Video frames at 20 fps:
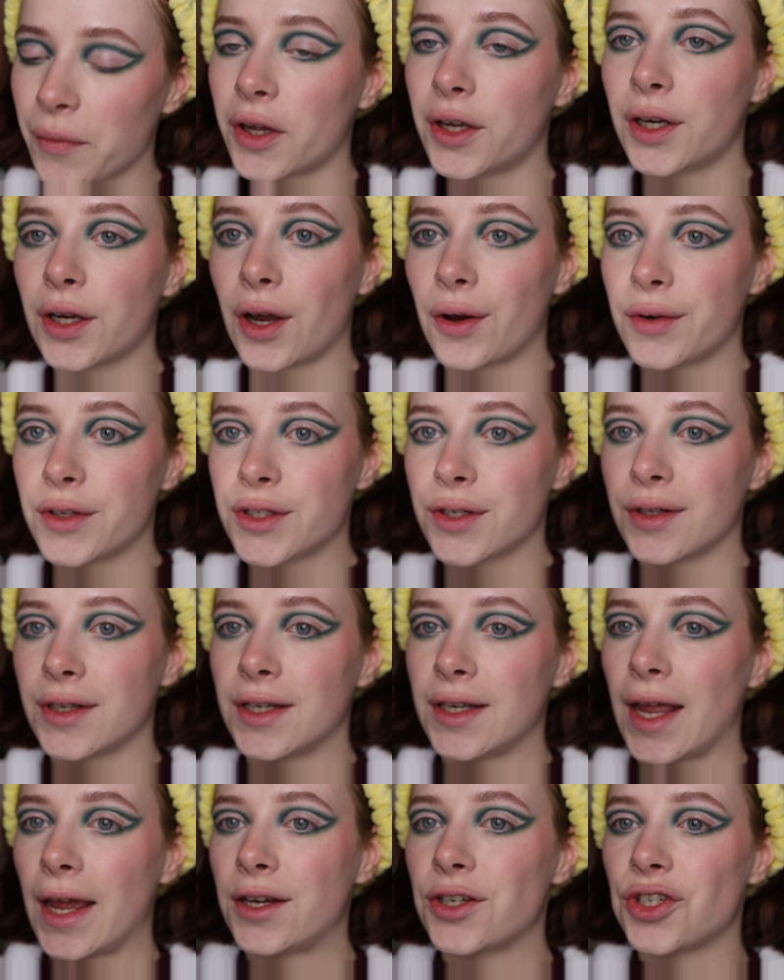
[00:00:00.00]
gonna go into
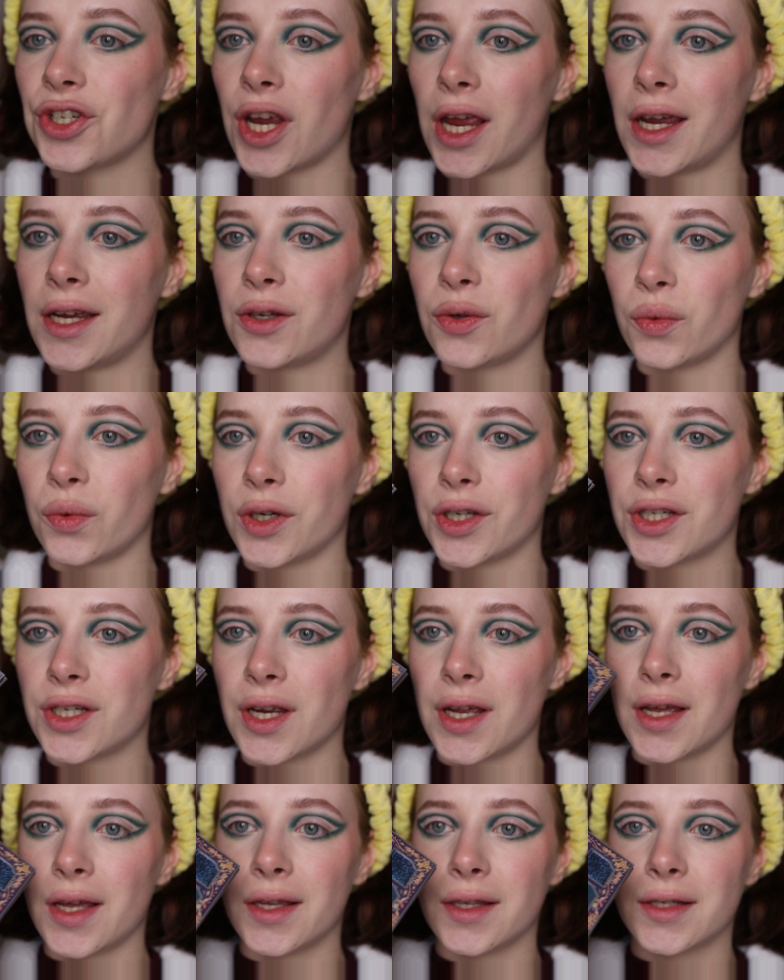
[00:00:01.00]
the next shade,
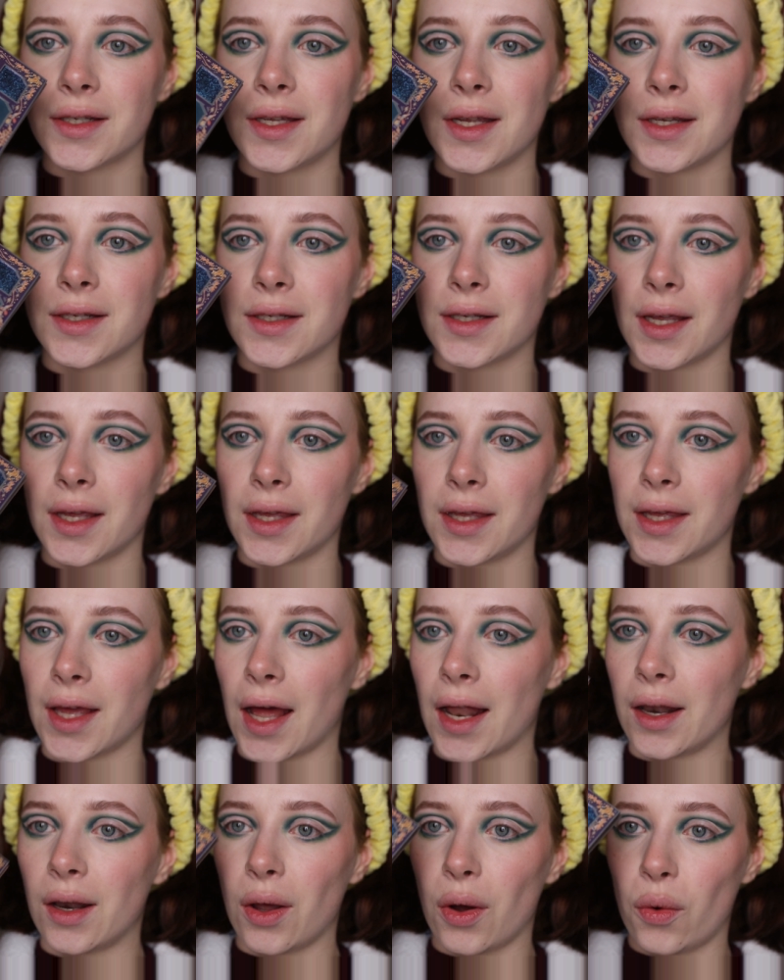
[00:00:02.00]
which is this
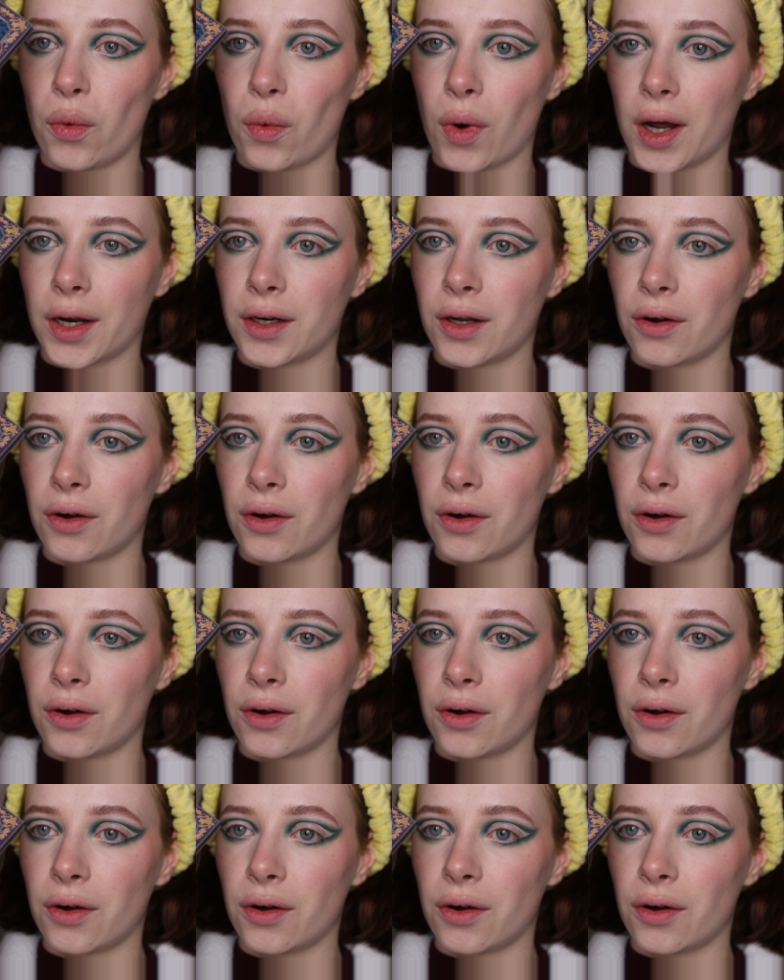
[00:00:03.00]
yellow one